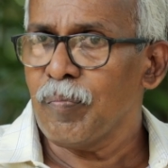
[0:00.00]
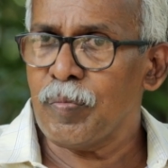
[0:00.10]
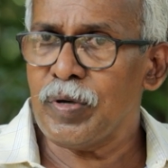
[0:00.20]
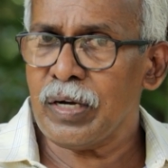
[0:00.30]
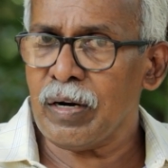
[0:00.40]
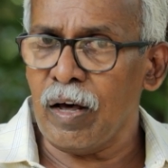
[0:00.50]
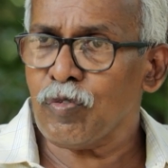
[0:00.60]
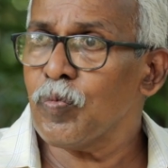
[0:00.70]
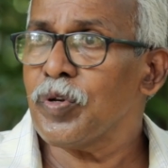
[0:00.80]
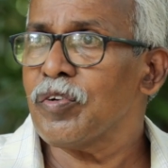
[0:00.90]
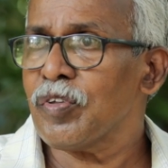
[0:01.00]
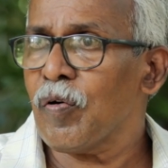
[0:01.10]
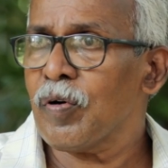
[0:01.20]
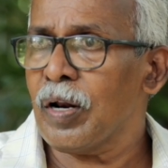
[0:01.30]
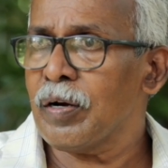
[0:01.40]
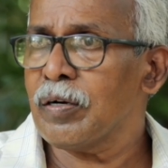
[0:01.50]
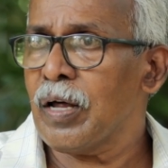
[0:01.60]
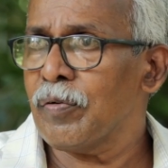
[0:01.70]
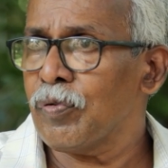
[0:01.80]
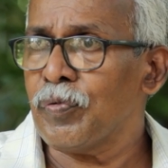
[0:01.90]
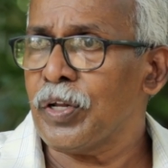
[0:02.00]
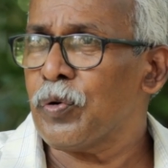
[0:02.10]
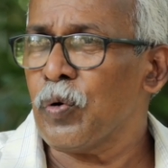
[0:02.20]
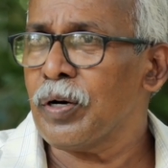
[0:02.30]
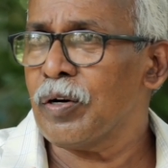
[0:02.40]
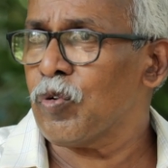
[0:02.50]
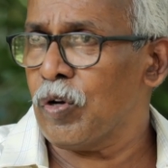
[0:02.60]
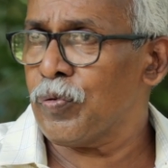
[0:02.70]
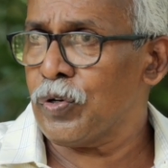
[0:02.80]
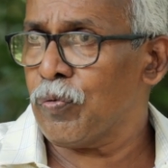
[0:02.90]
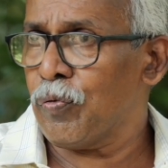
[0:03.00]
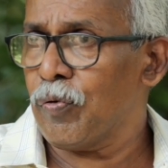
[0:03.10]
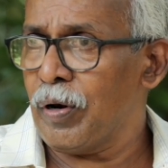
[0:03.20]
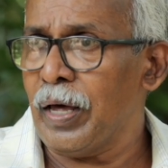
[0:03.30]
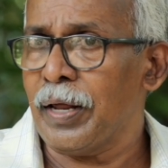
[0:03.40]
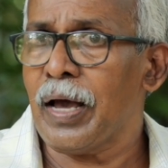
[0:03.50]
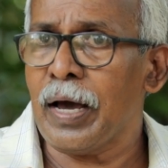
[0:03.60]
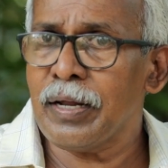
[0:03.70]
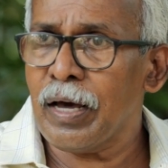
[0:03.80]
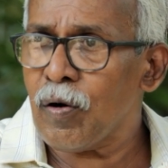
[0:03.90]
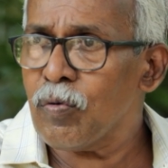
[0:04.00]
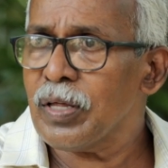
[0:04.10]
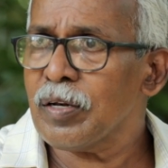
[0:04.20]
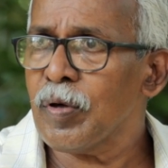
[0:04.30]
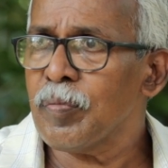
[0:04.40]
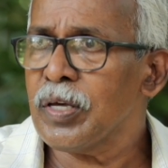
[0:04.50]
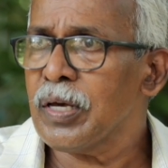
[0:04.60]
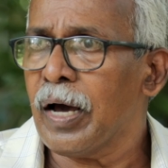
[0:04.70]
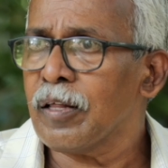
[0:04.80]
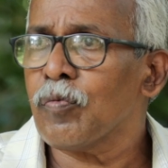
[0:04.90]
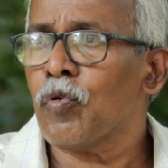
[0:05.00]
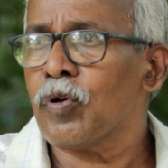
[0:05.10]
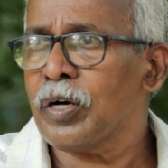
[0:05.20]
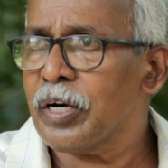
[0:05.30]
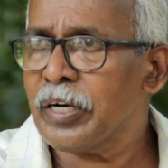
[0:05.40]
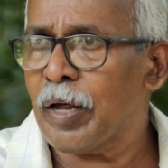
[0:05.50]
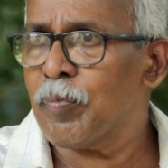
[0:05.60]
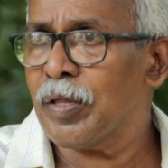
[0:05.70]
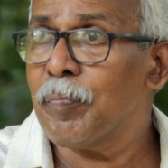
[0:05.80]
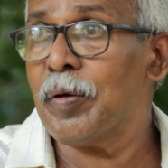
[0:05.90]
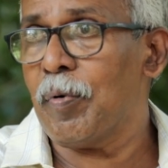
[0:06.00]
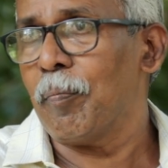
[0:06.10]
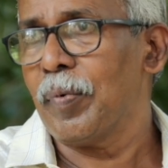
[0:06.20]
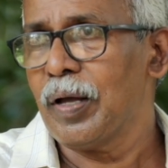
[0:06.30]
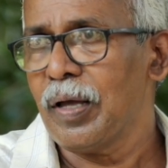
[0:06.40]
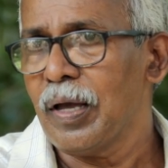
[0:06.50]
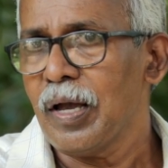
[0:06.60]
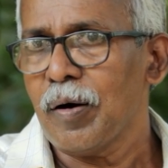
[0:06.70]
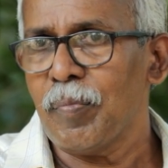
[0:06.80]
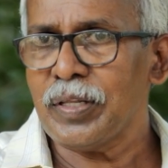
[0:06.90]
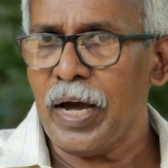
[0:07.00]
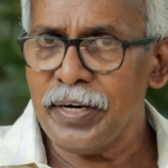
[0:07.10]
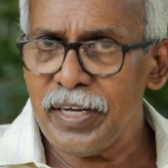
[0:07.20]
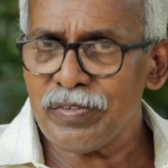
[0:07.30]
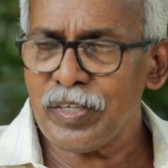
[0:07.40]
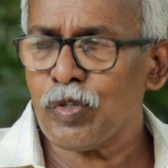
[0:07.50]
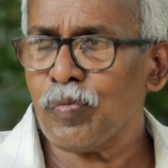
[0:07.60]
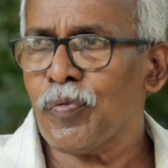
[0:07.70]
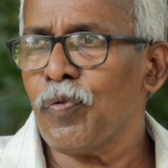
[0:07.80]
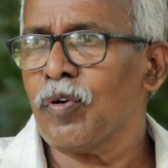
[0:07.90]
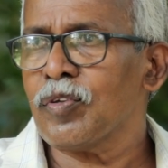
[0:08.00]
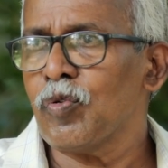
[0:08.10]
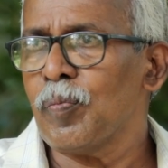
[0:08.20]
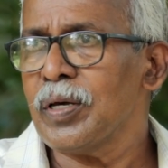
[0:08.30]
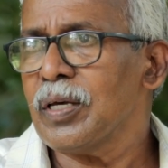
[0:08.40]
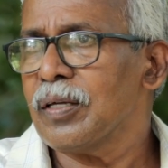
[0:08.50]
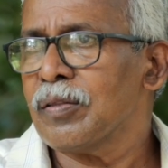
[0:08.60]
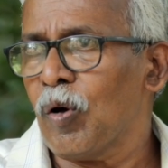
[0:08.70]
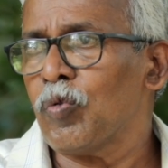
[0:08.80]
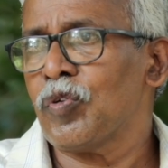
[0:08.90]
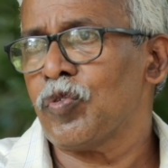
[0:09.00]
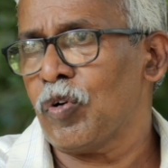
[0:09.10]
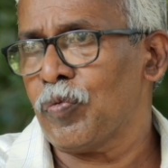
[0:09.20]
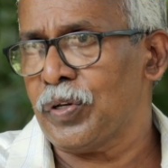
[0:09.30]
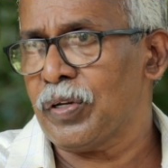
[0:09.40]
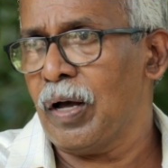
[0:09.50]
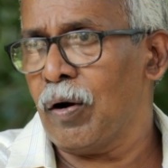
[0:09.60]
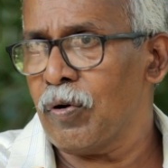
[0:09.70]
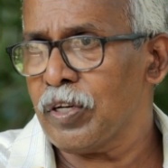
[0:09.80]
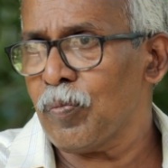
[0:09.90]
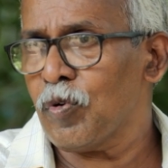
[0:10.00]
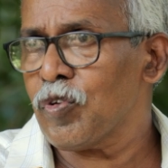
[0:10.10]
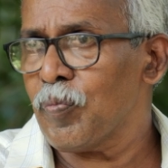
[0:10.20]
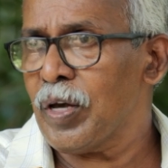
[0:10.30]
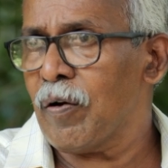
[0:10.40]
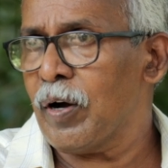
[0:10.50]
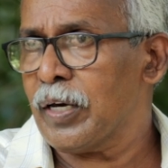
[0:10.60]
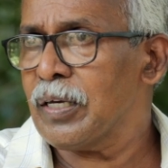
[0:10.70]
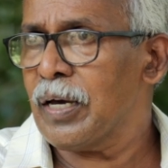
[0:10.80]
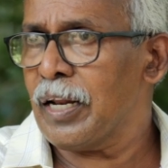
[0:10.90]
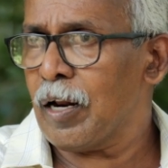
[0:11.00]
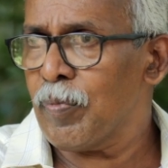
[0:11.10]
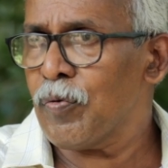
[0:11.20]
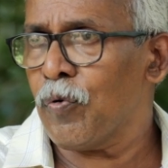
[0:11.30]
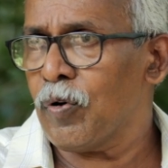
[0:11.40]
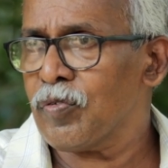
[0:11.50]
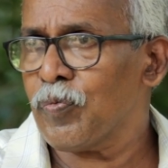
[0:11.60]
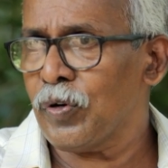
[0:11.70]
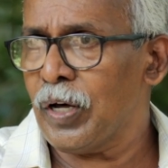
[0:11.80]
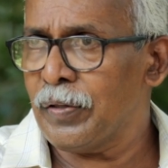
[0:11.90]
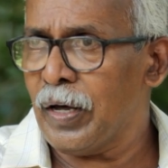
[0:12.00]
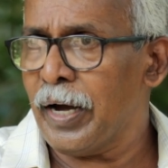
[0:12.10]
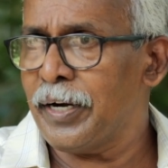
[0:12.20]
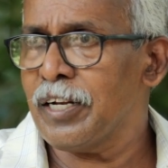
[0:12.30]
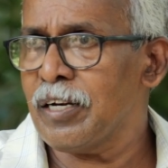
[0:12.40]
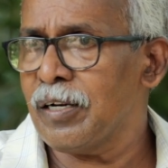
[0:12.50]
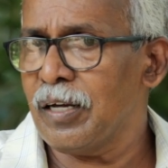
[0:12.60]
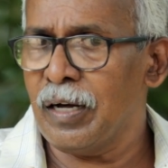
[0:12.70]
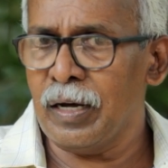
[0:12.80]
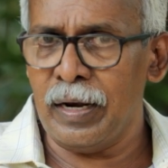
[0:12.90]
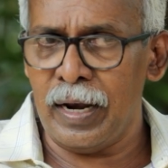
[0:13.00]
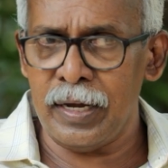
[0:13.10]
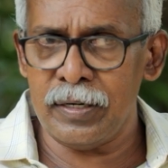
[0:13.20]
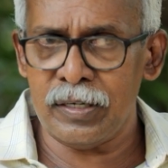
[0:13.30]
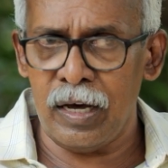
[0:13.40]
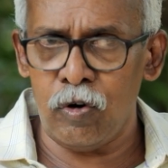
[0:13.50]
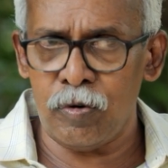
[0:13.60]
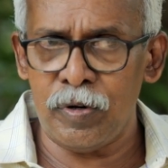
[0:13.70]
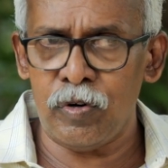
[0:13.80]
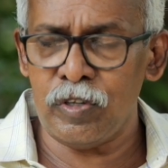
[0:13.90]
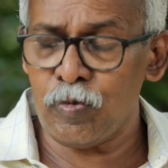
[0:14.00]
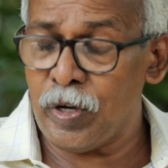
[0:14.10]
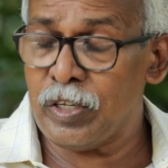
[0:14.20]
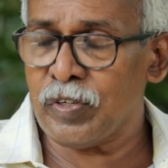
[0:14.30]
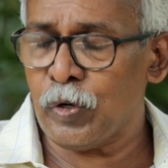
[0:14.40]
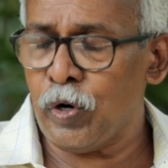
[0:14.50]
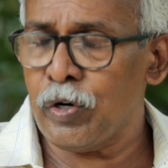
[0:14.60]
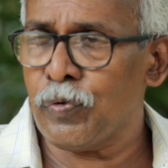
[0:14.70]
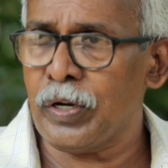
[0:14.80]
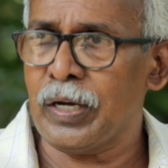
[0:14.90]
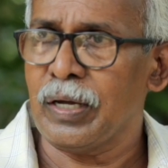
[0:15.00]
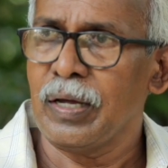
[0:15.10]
maybe a classroom needs around 150 200 square feet of land and around that maybe another 400 can be the minimum but the ideal size of a forest will be 1000 square feet according to professor miyawaki an urban forest the ideal uh, land allotment or the space required for a,